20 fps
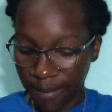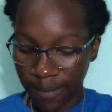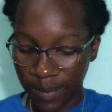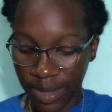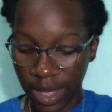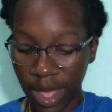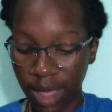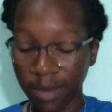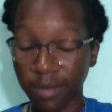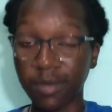
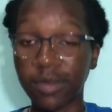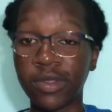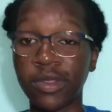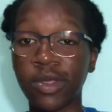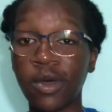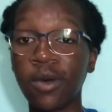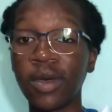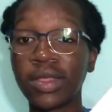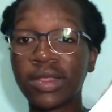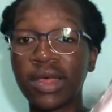But I am
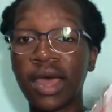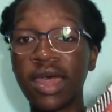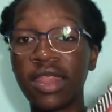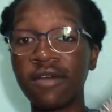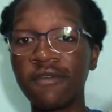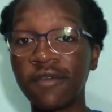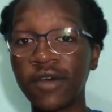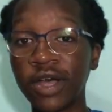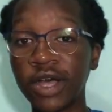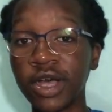so
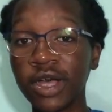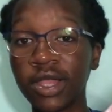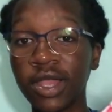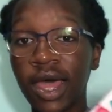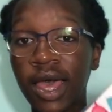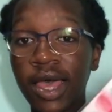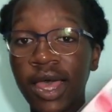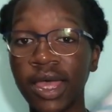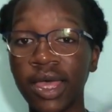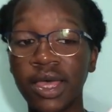excited for her.
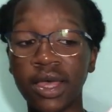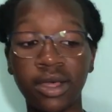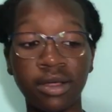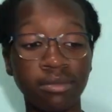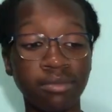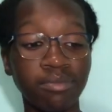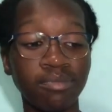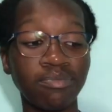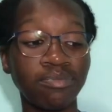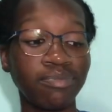Like,
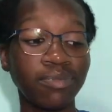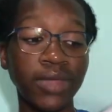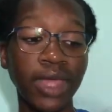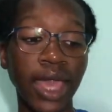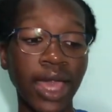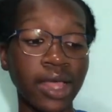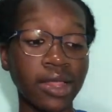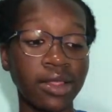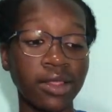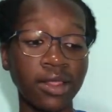
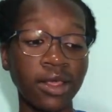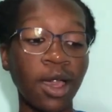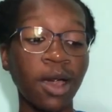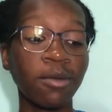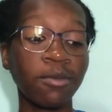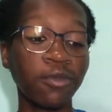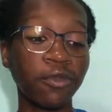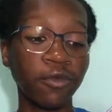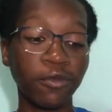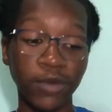yes,
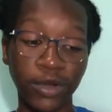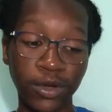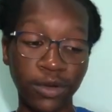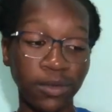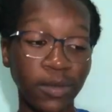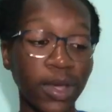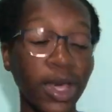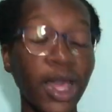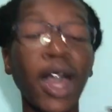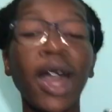come
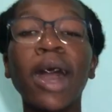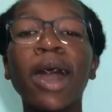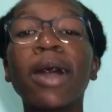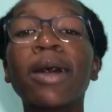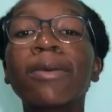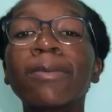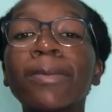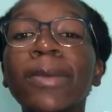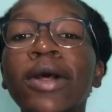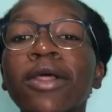through. Come